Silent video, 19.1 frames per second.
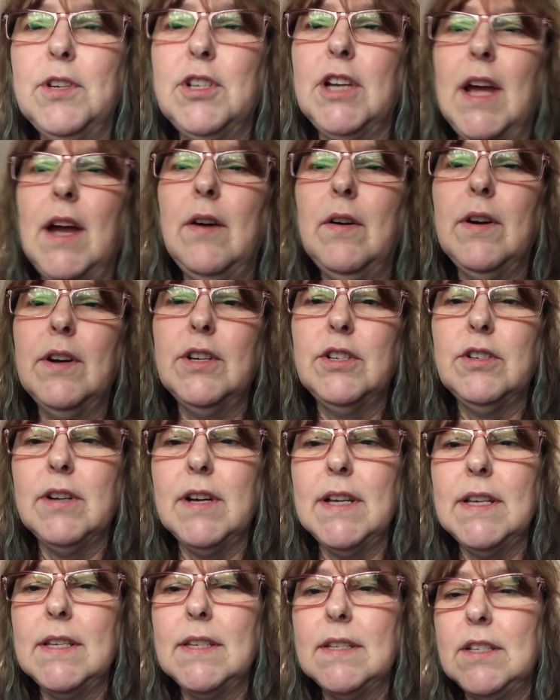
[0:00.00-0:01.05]
showered,
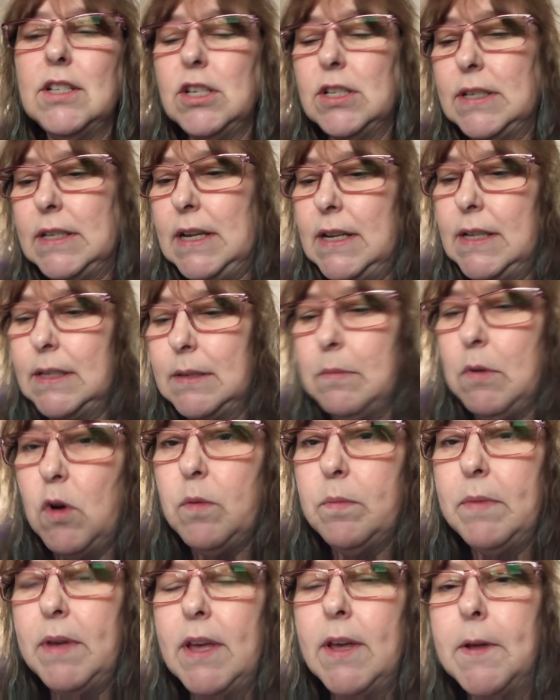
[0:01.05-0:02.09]
dressed, just ate some
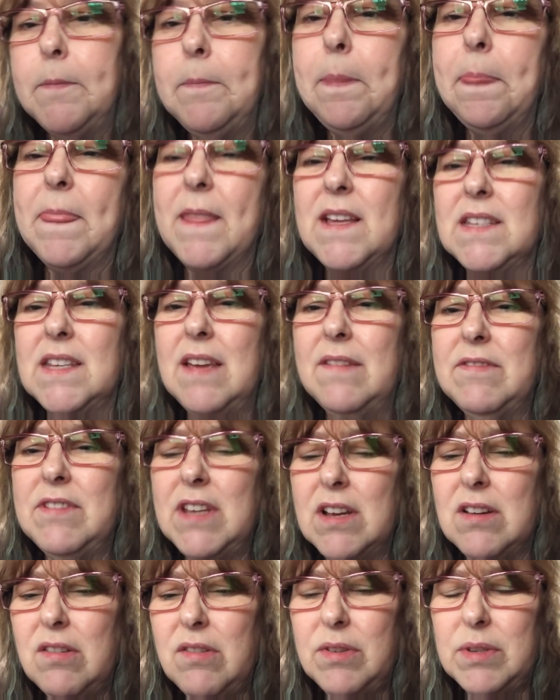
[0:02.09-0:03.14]
oatmeal because I have to
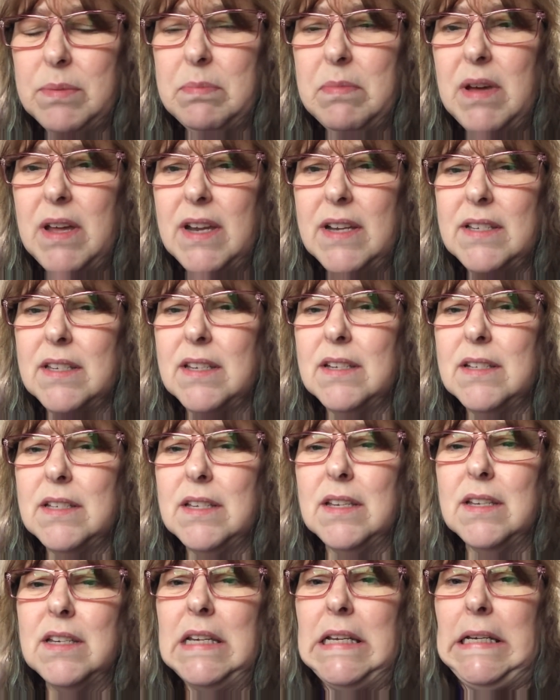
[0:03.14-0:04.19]
take all those medicines
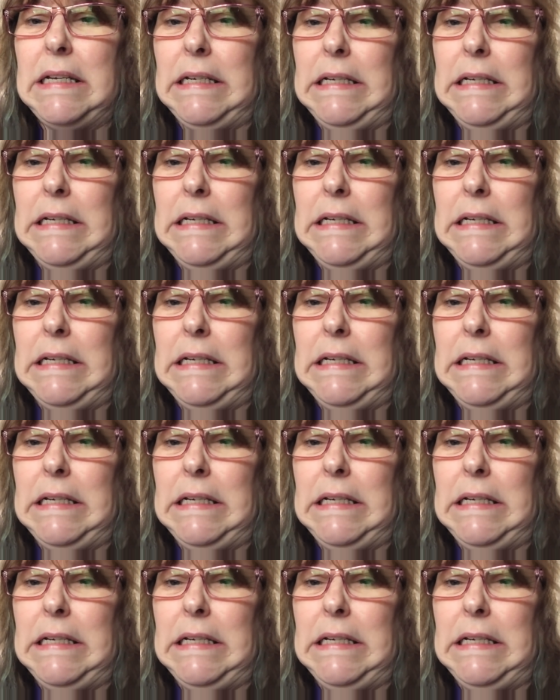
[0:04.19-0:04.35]
and